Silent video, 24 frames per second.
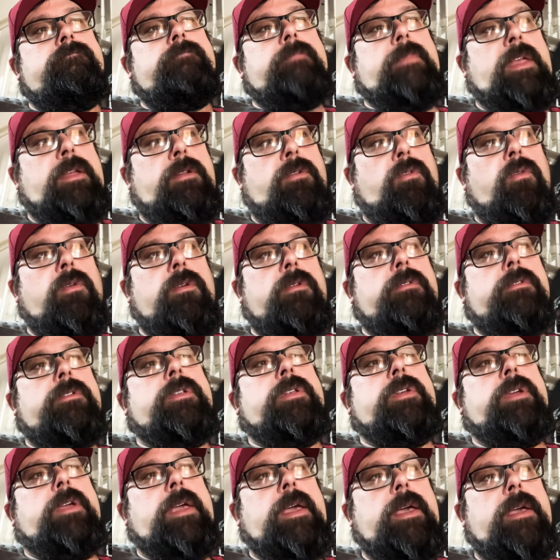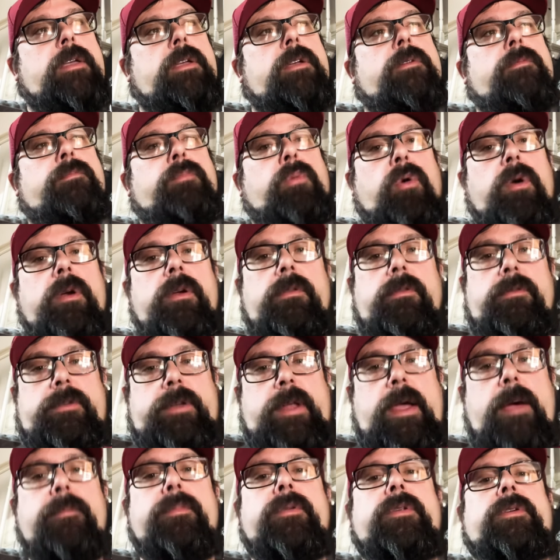in order to get your boiler
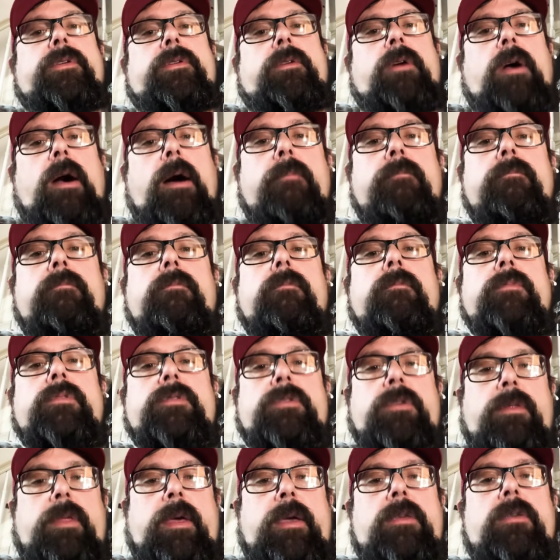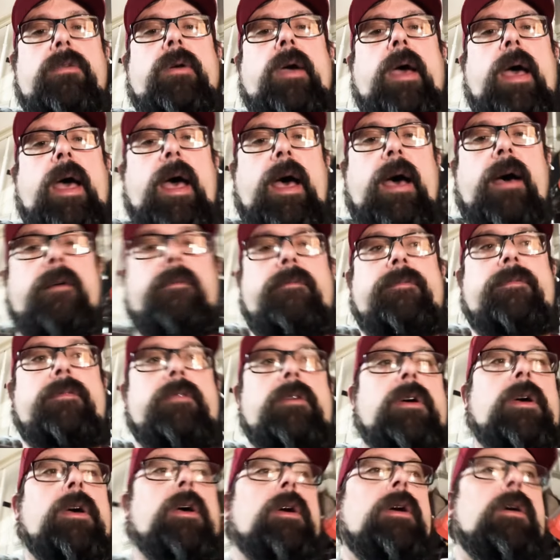temperature up so that you have
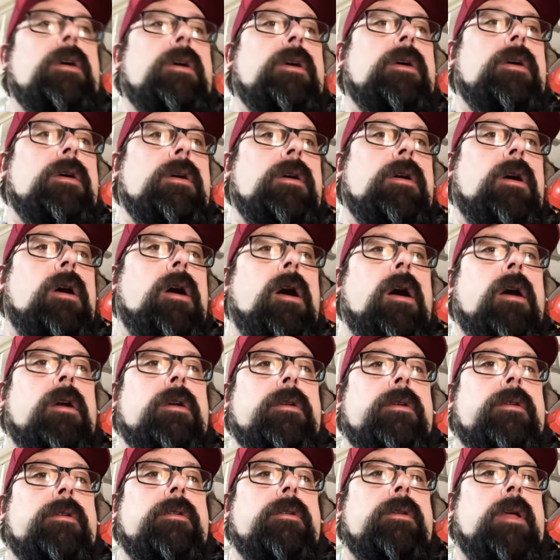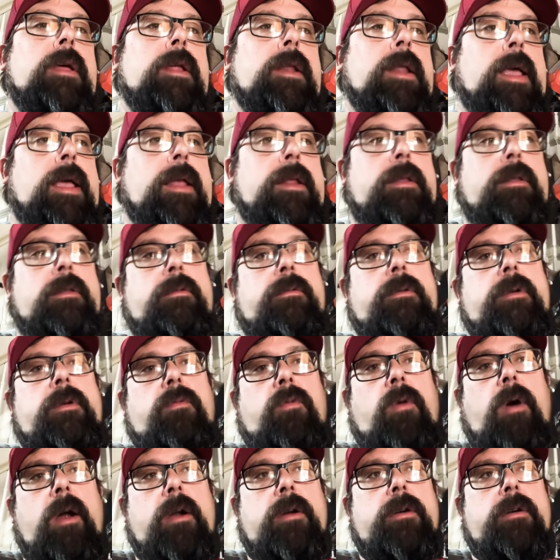180-degree
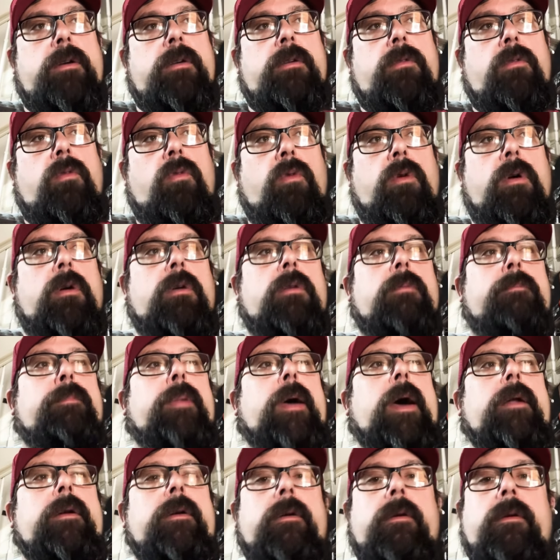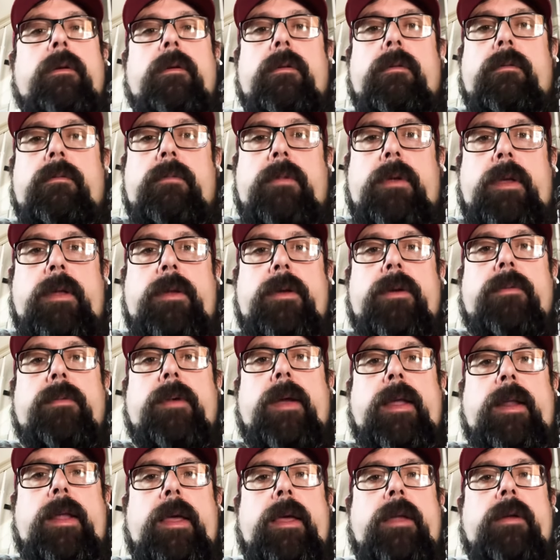water or better in your
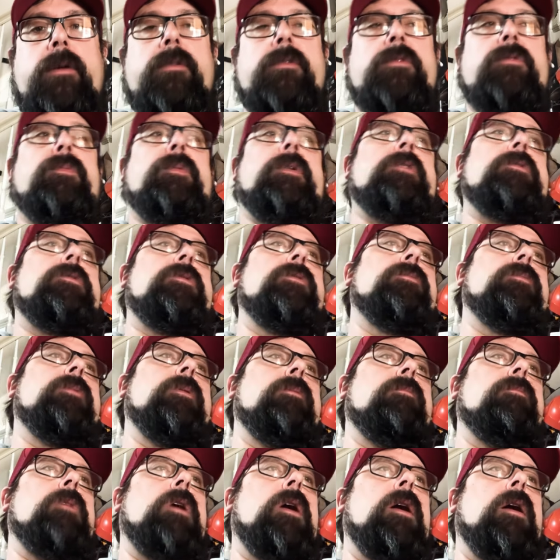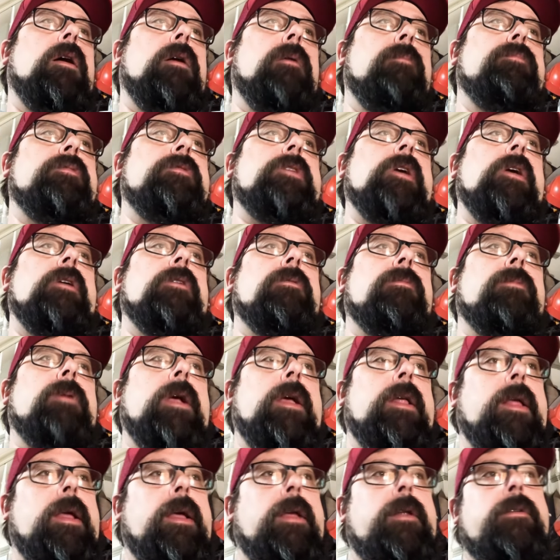radiators, because your standard
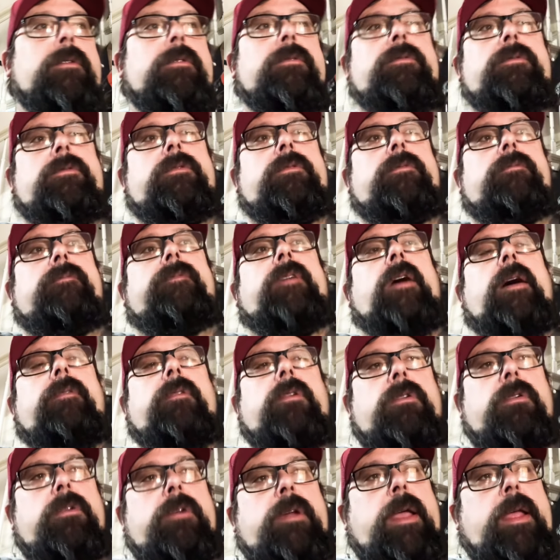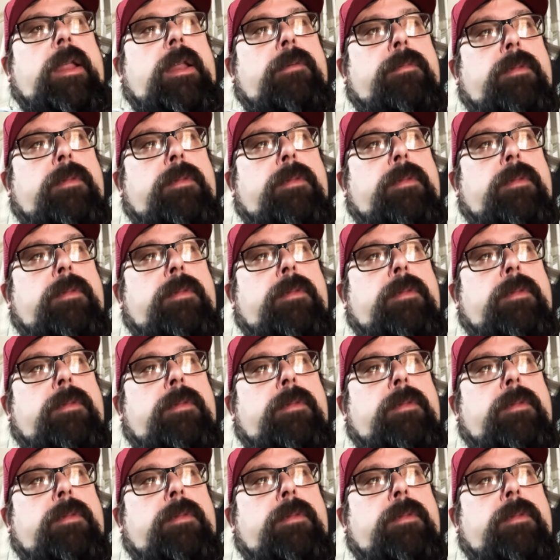radiators are 580